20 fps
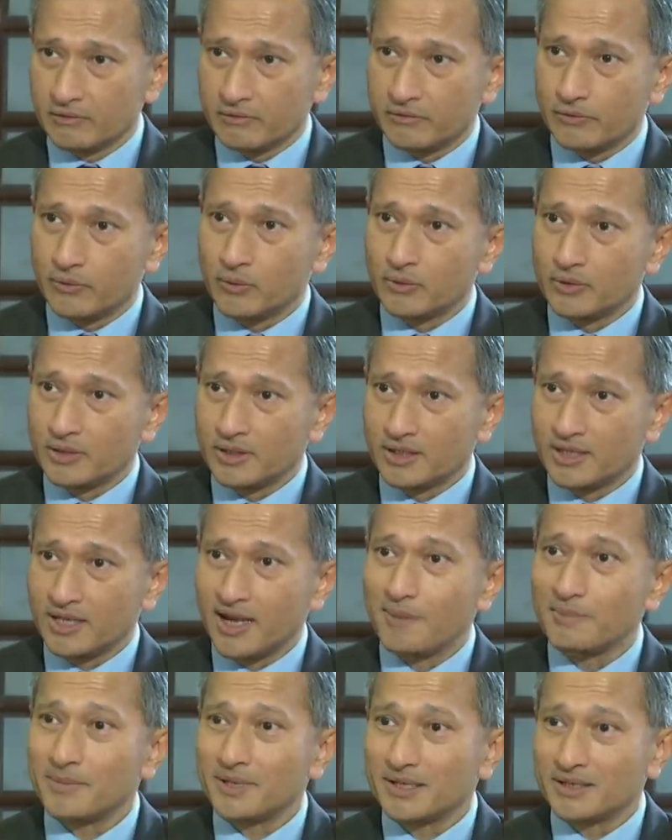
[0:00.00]
phone,
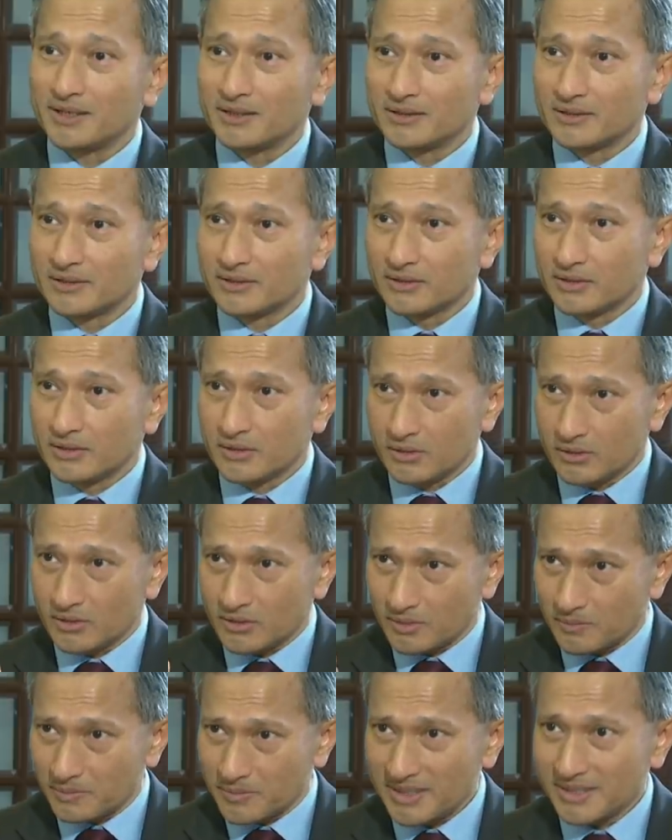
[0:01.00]
tablet,
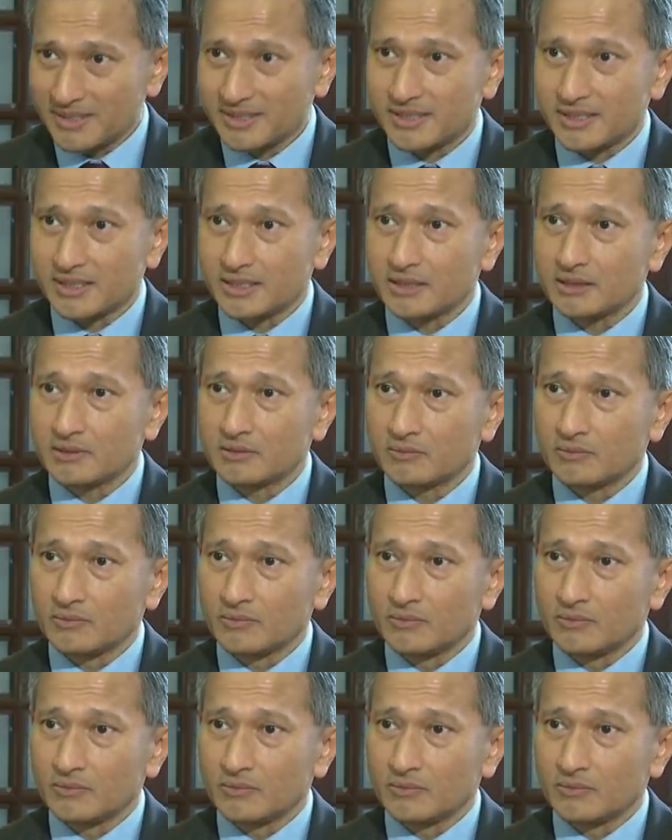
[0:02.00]
or P C,